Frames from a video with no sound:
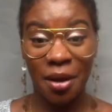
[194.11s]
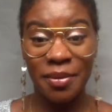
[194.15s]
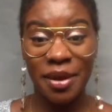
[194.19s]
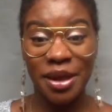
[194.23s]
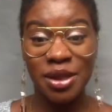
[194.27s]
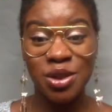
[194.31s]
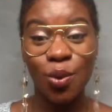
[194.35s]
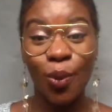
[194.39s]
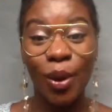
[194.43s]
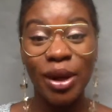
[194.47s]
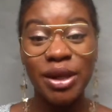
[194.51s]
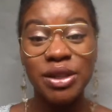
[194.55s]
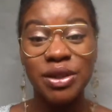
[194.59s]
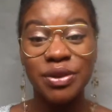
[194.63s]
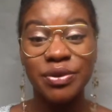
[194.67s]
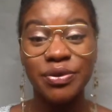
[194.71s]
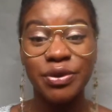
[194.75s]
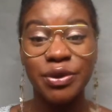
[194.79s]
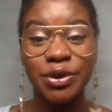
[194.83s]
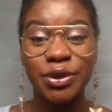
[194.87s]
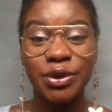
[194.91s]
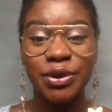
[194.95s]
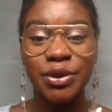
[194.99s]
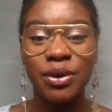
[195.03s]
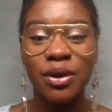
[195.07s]
that's
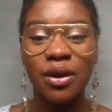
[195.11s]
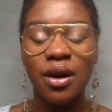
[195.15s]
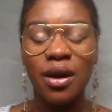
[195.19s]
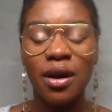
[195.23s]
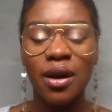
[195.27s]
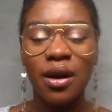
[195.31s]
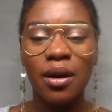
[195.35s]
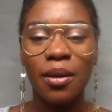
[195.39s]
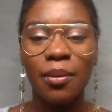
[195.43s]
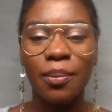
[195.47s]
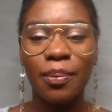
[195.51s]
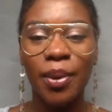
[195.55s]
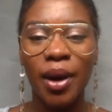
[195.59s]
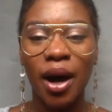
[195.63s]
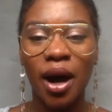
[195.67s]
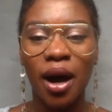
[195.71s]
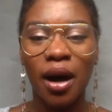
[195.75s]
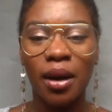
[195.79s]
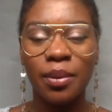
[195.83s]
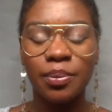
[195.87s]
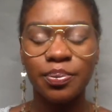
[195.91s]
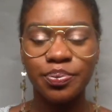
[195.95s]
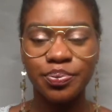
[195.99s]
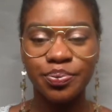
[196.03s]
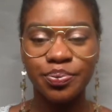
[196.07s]
wonderful. But